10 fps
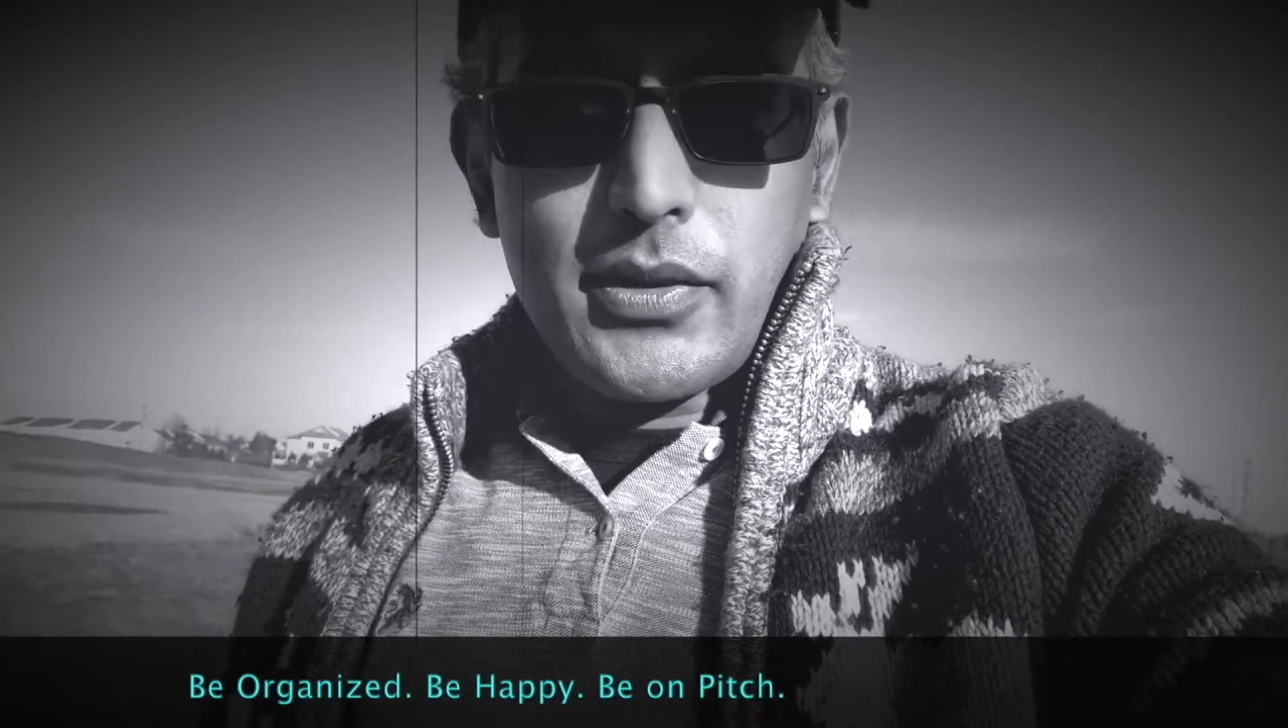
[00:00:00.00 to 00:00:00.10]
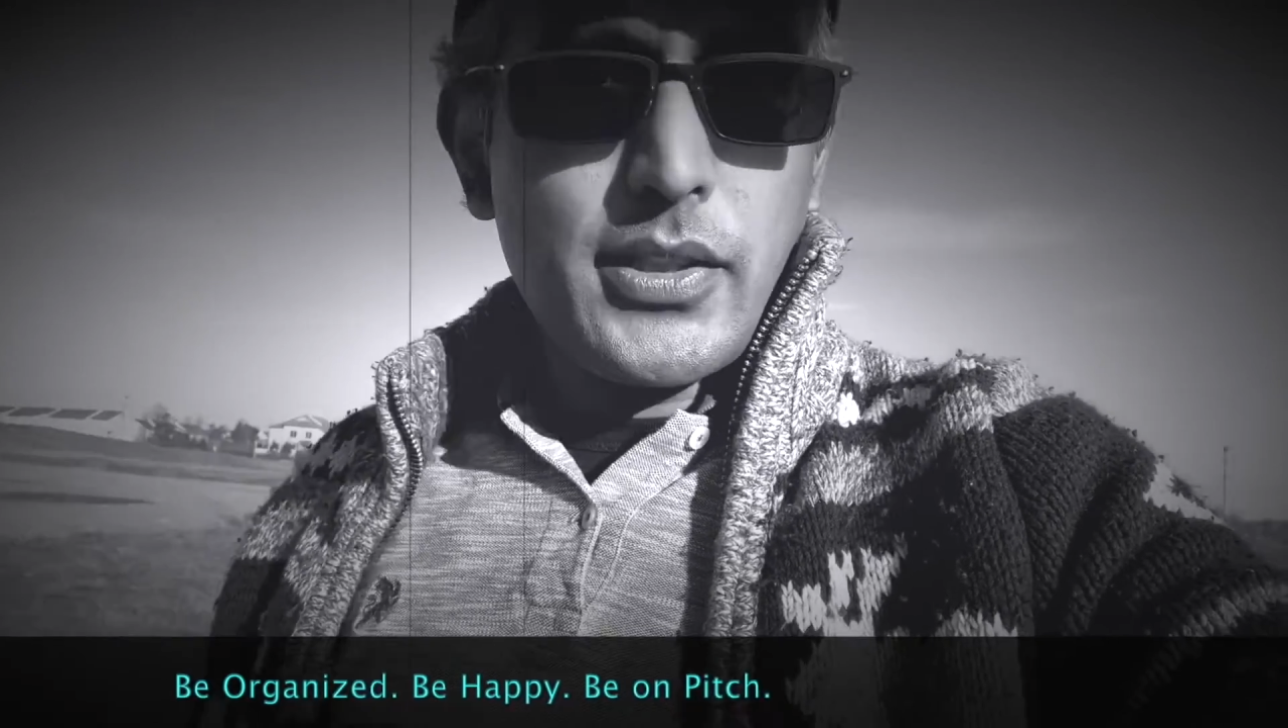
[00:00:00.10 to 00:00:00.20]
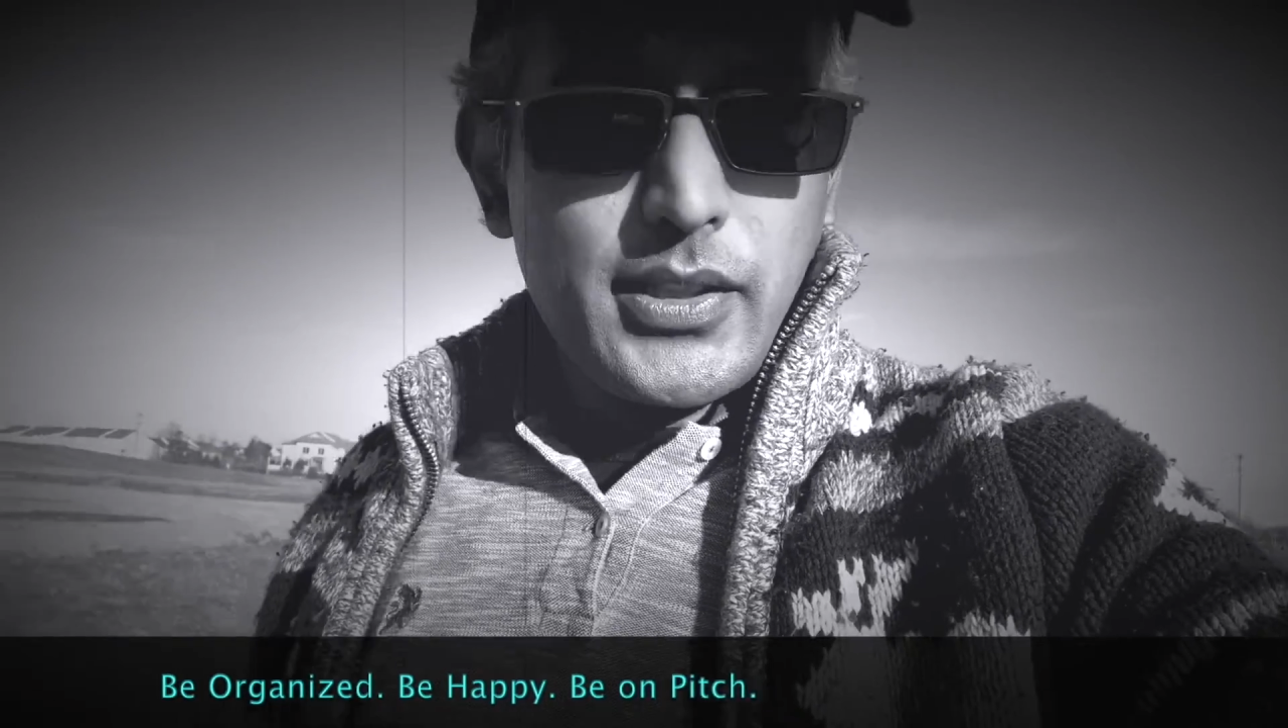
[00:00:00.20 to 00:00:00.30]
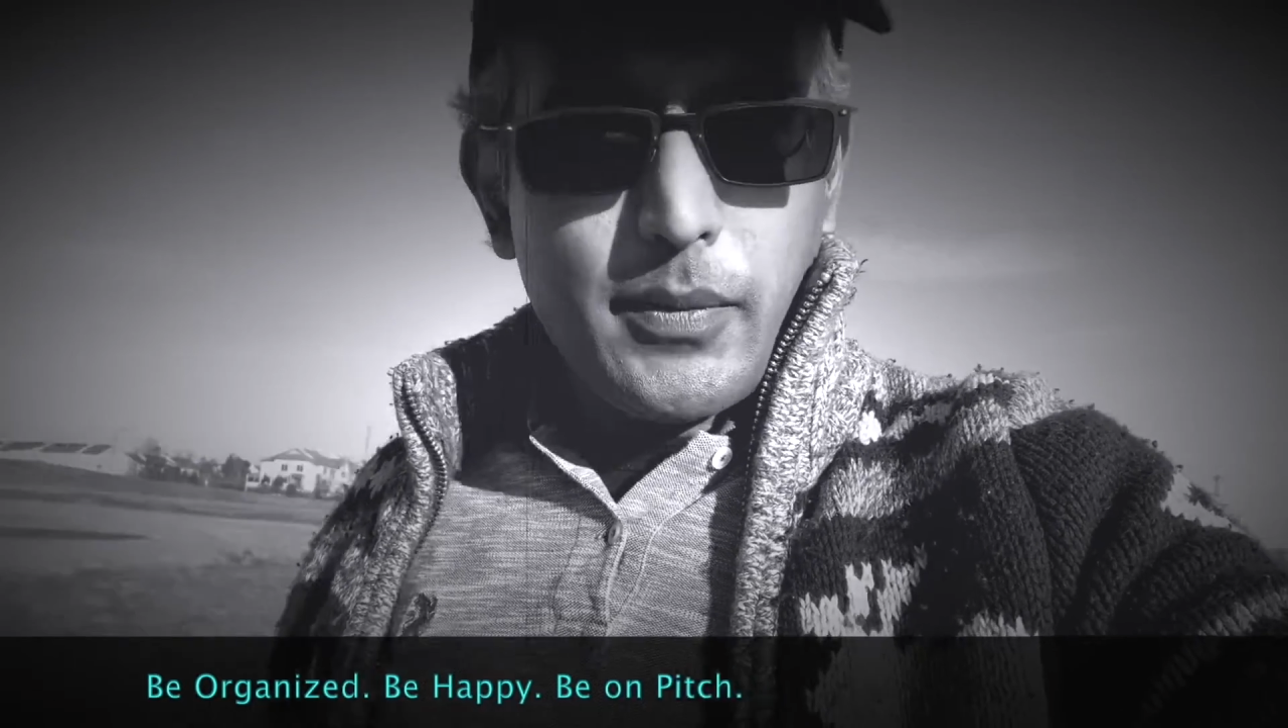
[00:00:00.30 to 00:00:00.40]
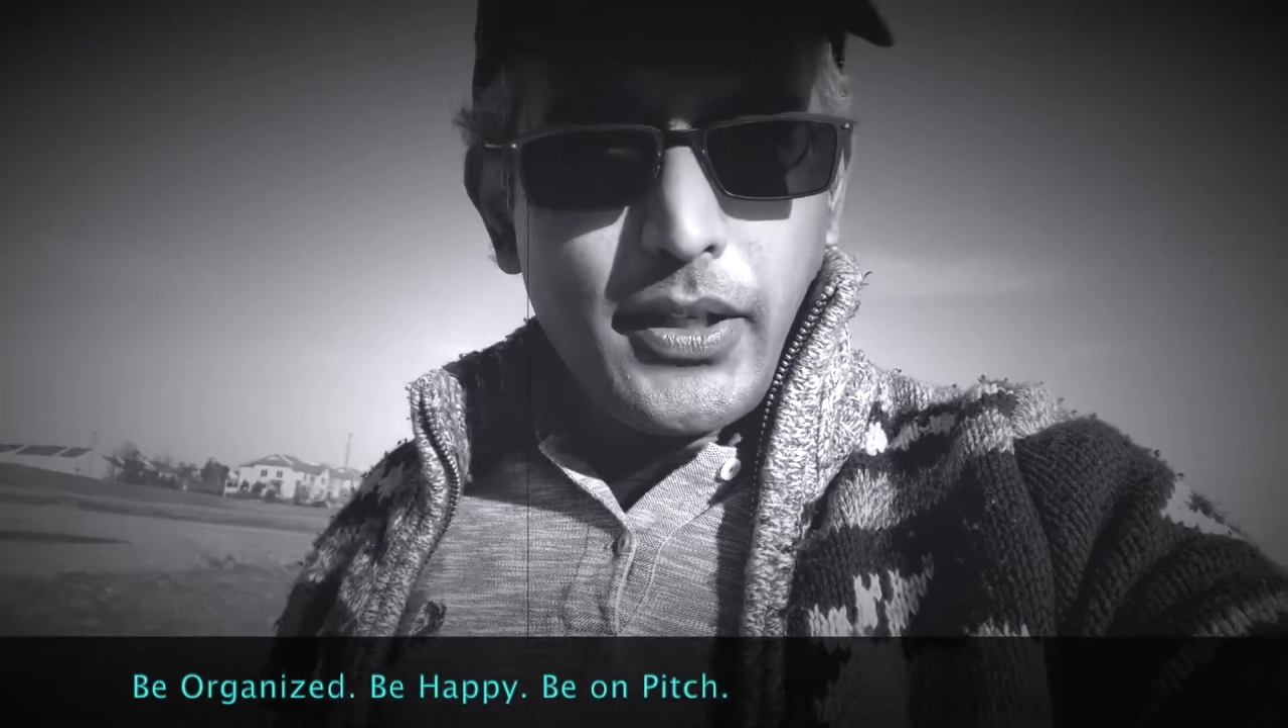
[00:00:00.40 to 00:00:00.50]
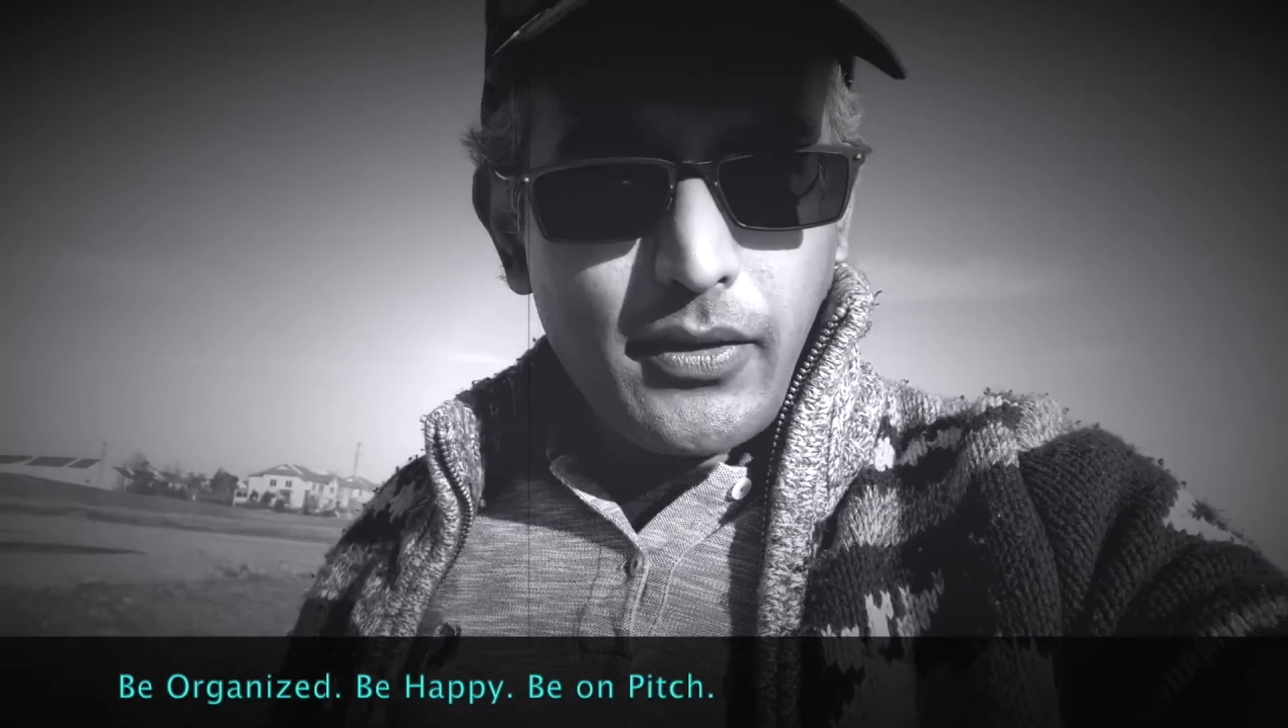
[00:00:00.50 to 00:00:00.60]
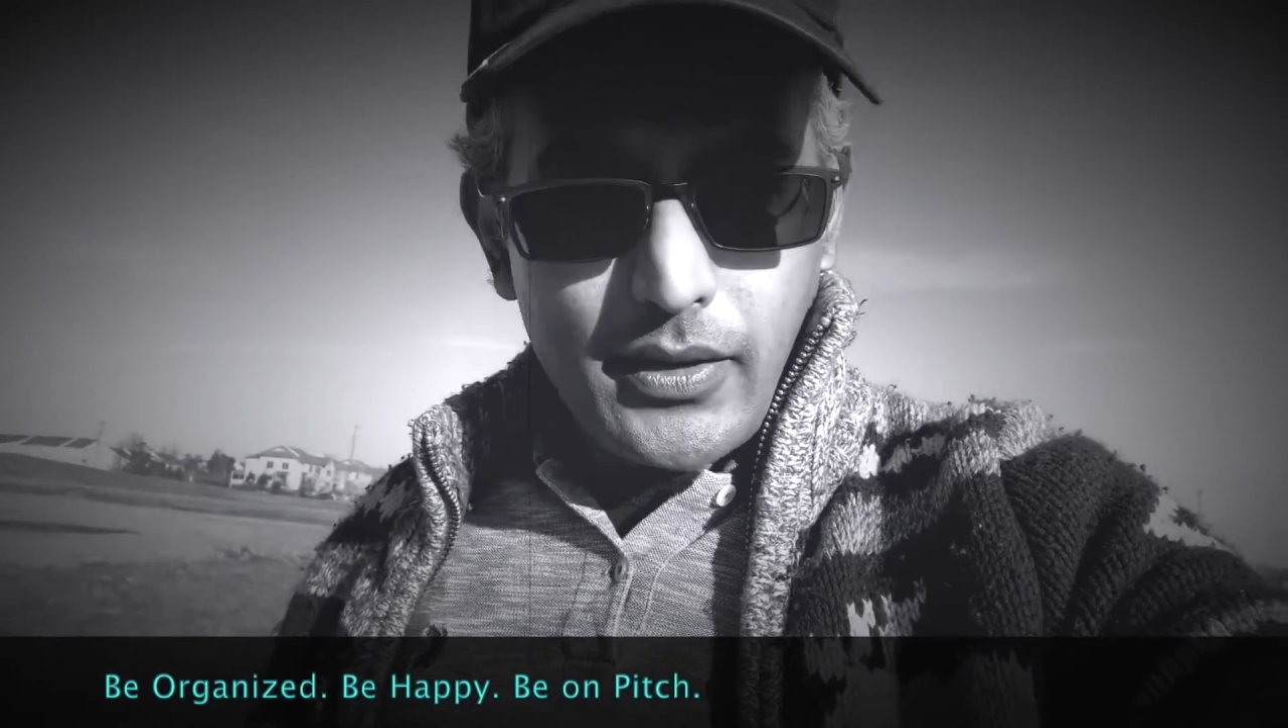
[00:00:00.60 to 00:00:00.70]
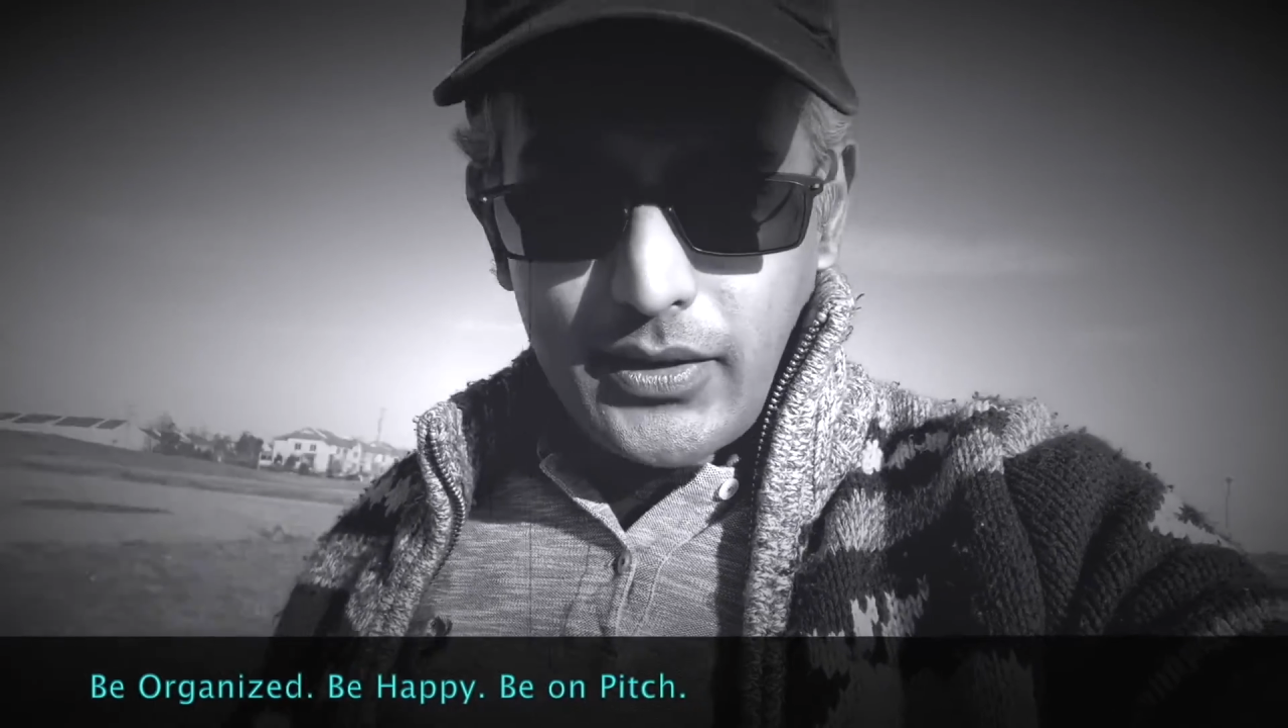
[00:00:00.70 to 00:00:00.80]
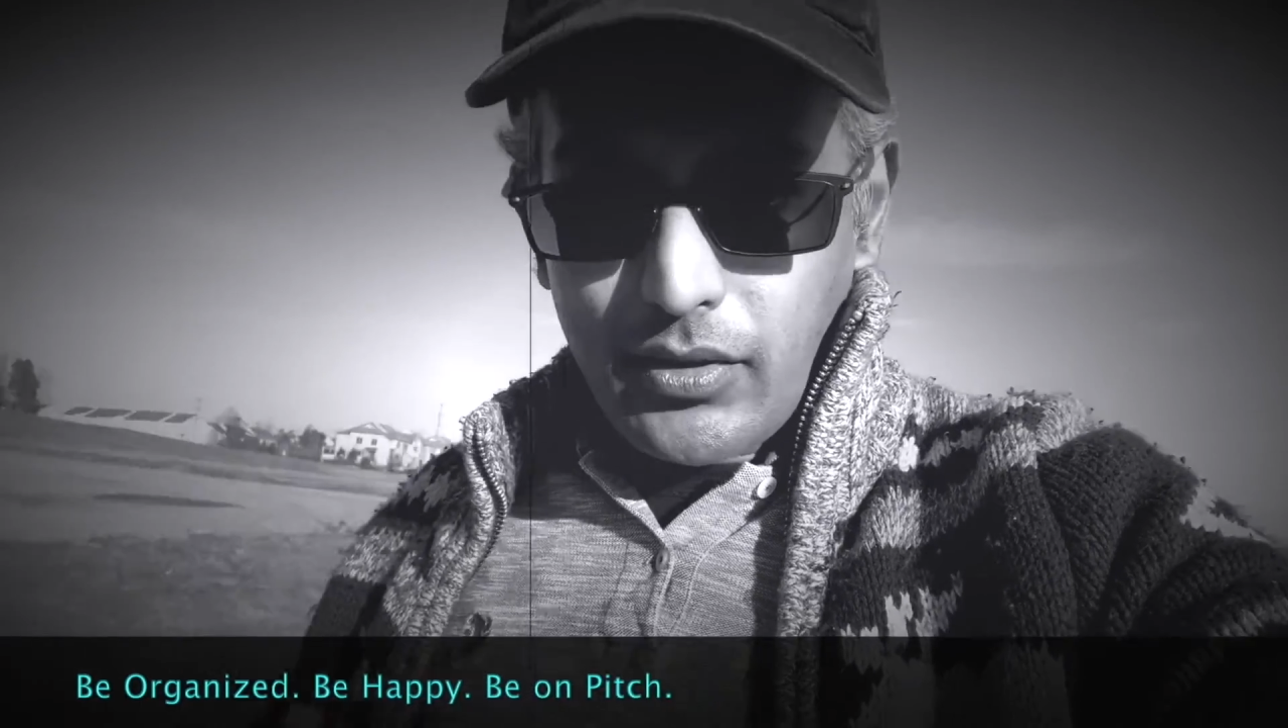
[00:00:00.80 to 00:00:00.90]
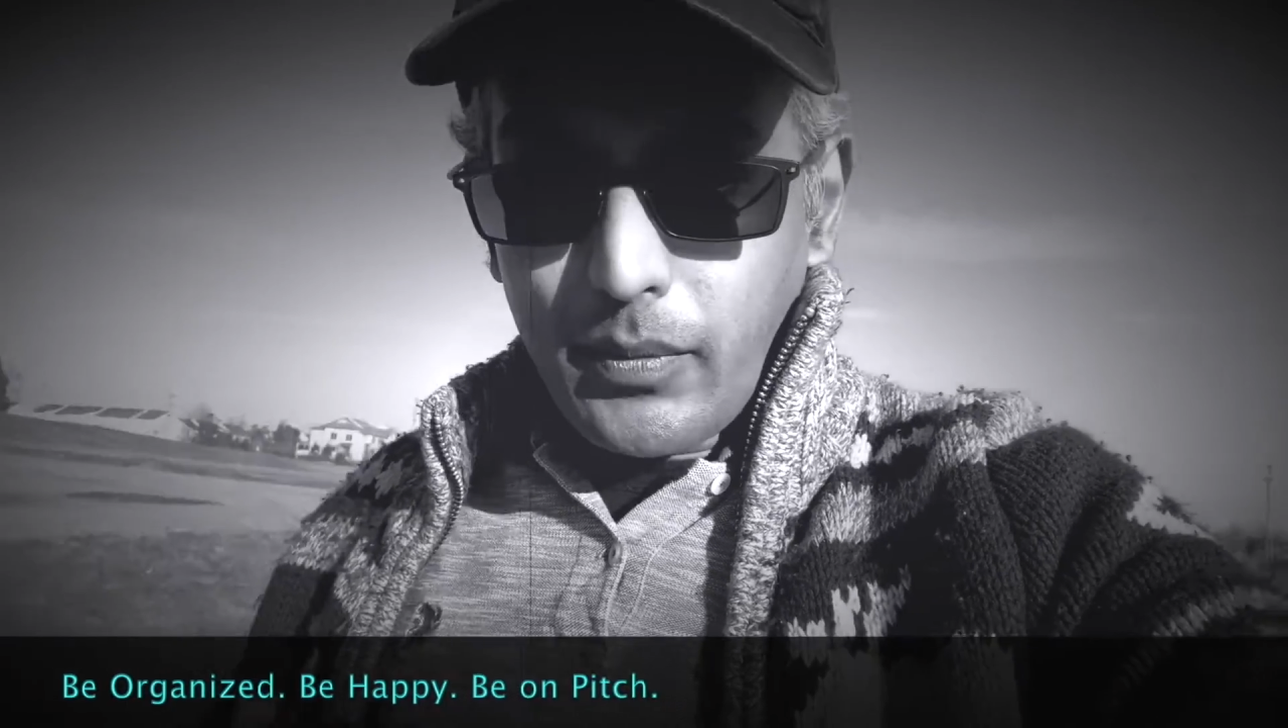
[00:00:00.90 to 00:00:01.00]
just depending on
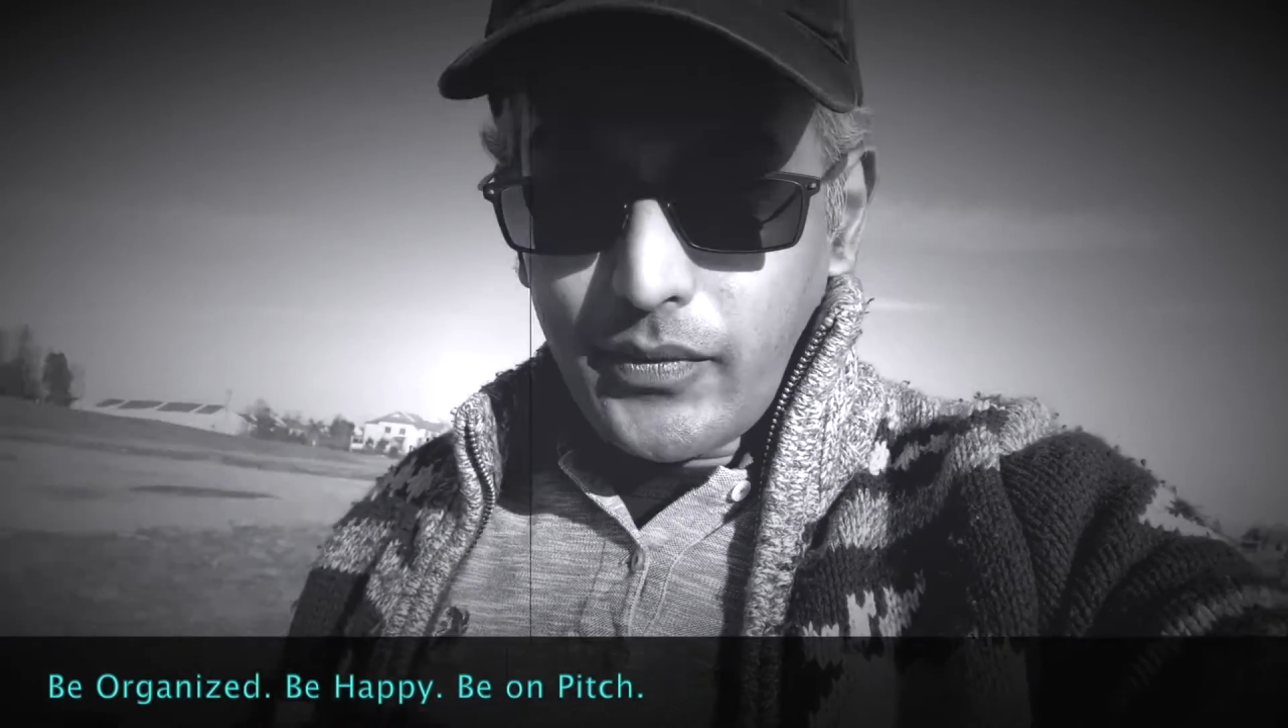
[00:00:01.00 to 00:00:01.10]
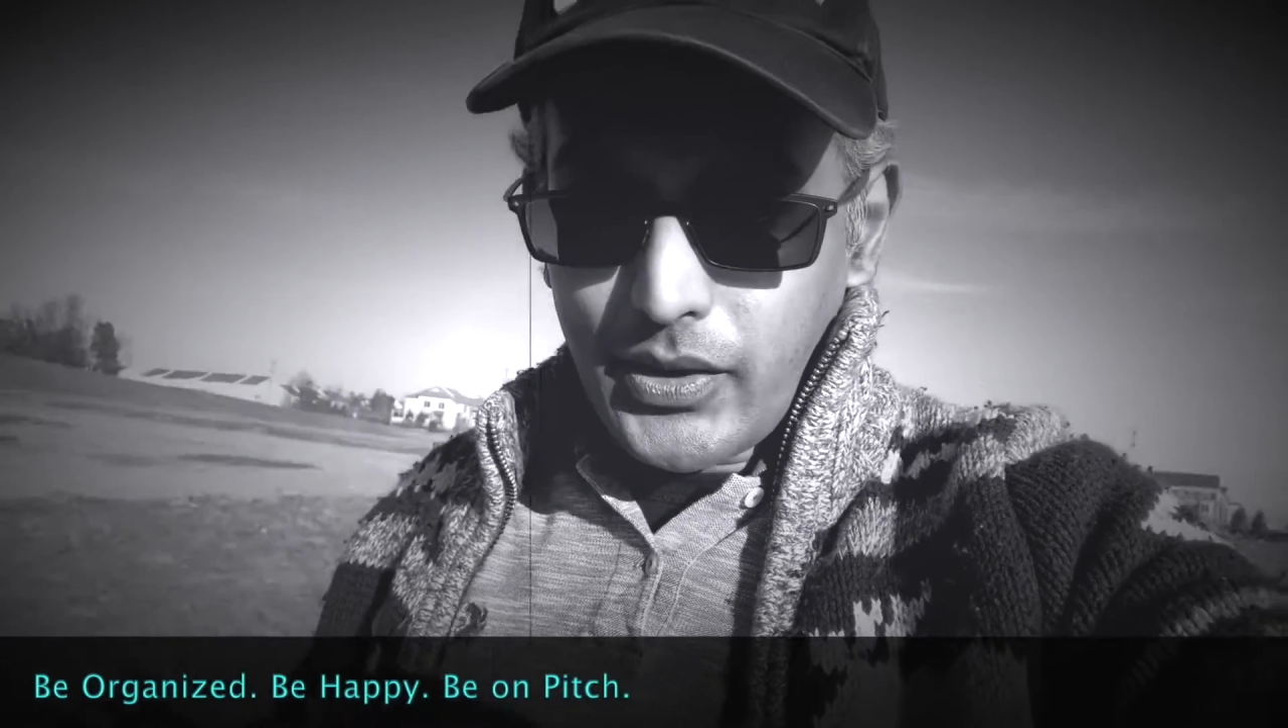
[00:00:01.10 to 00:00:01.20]
the scope of